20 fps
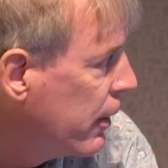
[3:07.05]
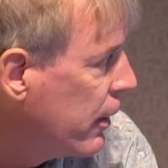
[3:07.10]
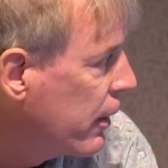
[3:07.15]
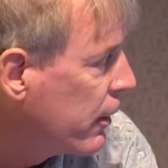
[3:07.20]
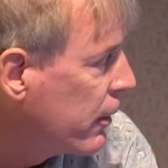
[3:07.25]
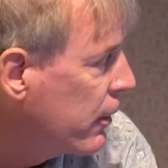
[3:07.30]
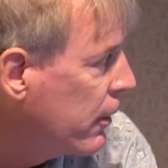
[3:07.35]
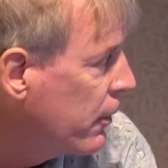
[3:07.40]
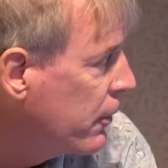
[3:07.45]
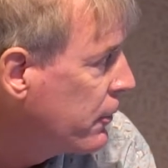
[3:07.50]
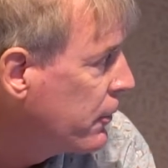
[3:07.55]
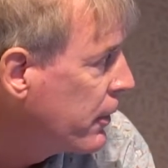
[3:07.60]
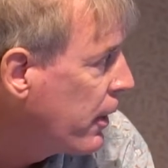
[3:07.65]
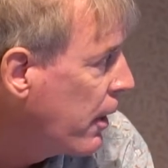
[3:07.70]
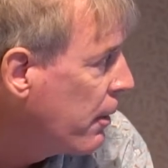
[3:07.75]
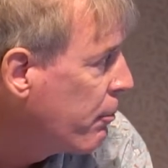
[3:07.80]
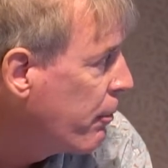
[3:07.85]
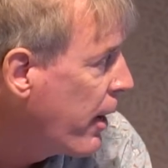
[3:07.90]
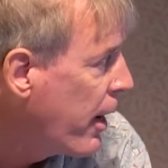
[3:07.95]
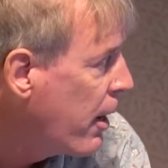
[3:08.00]
closed
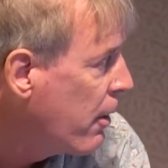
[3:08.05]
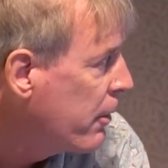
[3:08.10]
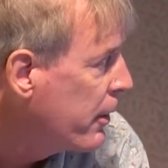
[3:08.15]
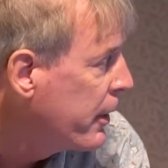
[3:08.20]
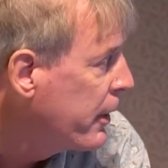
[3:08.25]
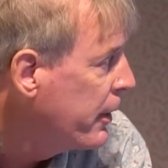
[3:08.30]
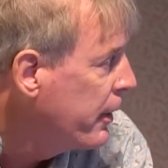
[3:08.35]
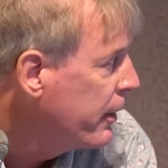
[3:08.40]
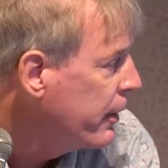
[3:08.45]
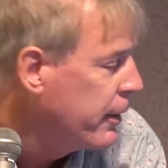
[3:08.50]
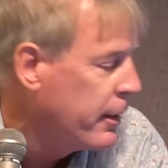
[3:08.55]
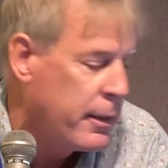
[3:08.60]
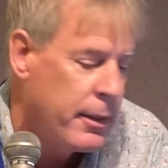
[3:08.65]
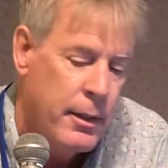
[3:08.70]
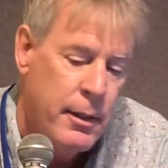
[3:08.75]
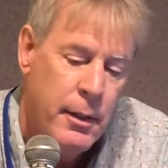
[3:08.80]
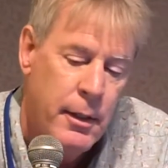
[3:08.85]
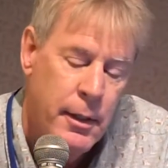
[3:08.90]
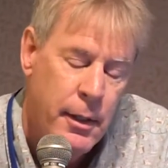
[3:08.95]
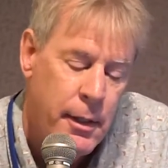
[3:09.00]
on Maui,
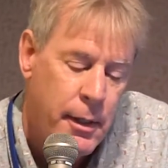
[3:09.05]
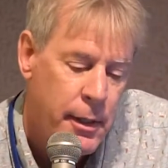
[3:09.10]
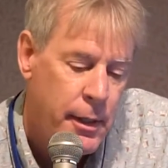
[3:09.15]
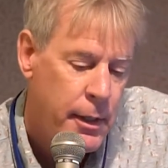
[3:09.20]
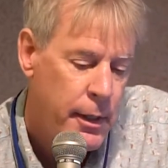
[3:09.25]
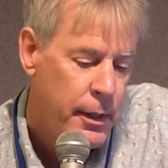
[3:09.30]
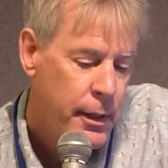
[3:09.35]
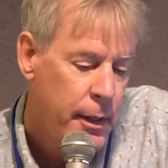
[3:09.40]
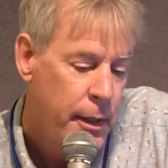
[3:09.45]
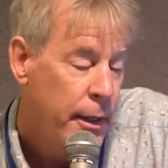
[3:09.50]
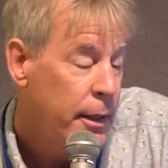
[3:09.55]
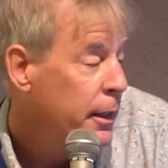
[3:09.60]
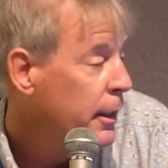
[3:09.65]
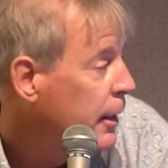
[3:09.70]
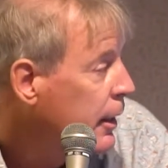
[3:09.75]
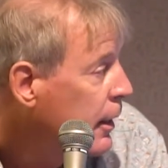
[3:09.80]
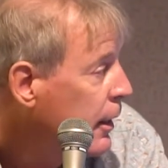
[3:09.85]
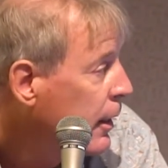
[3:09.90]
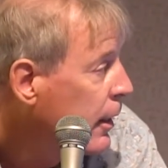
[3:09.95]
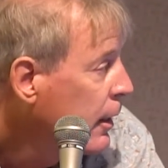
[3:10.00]

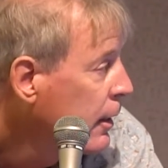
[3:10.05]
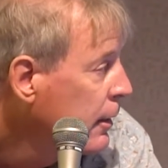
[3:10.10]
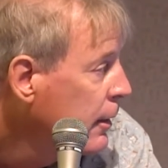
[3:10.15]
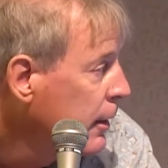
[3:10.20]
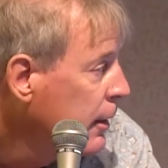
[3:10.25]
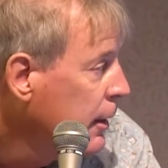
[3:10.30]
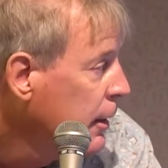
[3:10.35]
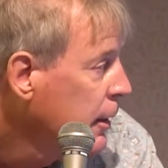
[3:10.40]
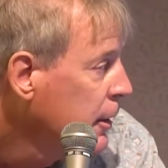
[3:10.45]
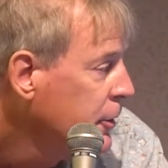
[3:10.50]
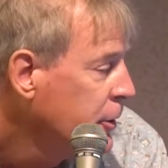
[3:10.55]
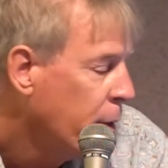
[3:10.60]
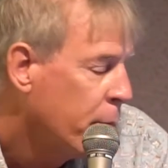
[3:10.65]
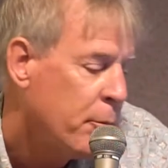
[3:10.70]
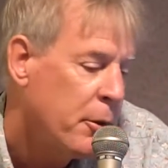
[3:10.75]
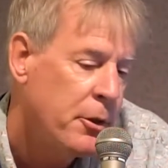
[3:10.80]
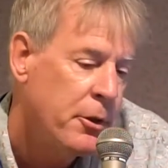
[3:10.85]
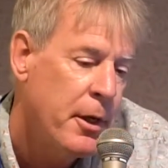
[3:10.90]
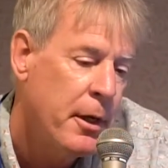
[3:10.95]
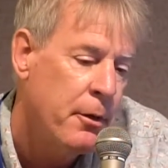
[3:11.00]
and
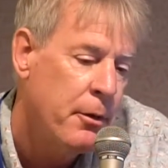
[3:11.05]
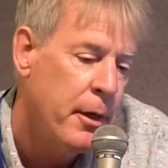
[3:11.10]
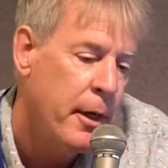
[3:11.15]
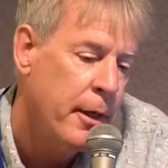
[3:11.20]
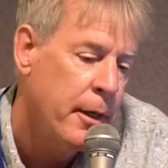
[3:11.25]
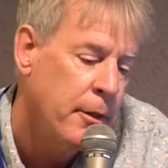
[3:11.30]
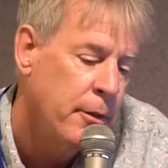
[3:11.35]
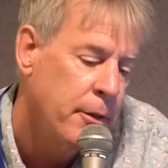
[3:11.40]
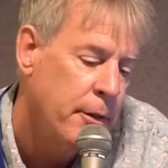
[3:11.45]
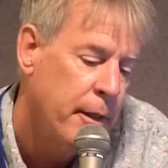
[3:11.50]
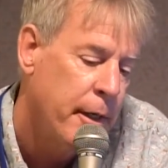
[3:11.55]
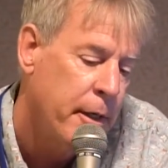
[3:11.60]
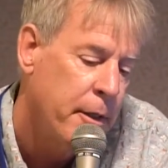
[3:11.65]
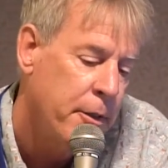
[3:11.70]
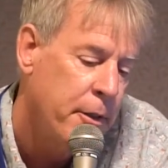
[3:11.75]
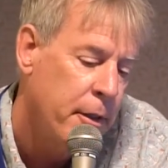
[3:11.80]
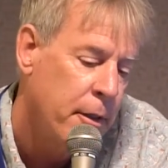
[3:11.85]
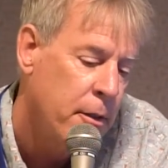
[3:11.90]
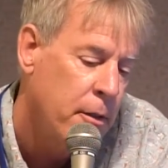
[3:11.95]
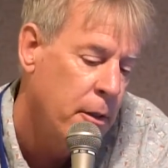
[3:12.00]
Shipment Generating
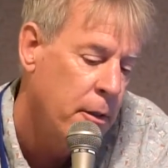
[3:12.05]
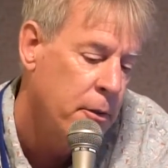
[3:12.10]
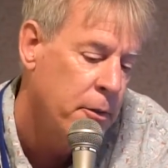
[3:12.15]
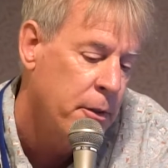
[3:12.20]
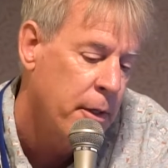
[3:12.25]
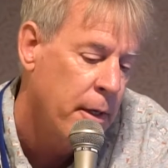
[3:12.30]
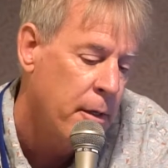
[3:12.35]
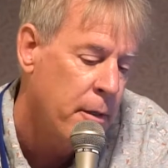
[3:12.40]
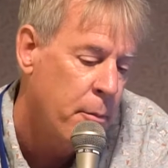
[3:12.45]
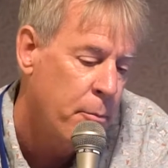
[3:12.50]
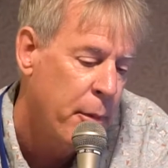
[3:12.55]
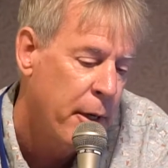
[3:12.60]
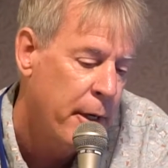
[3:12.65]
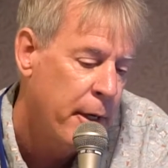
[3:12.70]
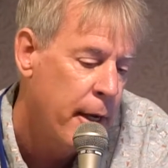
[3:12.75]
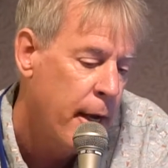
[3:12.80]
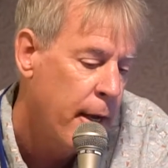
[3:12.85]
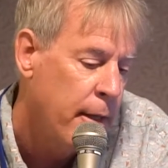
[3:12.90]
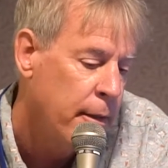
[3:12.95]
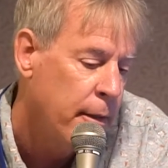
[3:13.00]
Station closed on the
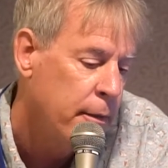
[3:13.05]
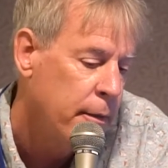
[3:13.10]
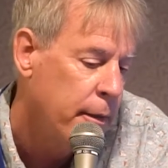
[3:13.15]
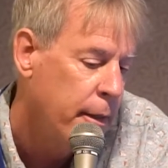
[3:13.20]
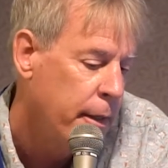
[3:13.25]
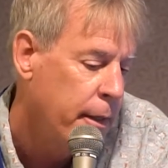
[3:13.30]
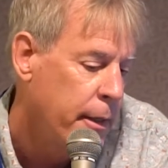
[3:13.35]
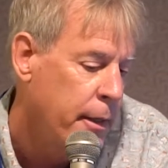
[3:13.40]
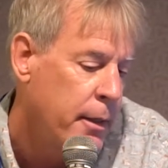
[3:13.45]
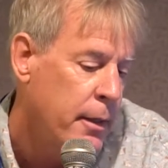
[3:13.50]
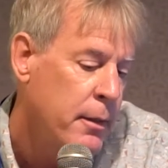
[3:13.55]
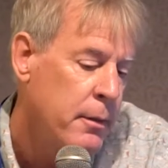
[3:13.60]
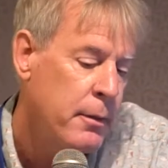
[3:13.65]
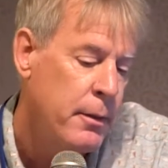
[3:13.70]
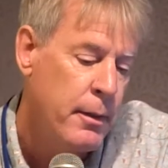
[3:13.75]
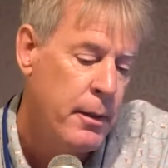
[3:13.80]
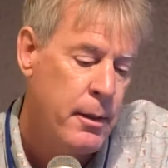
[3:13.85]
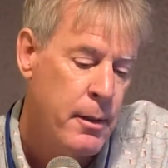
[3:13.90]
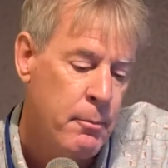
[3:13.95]
Big Island. And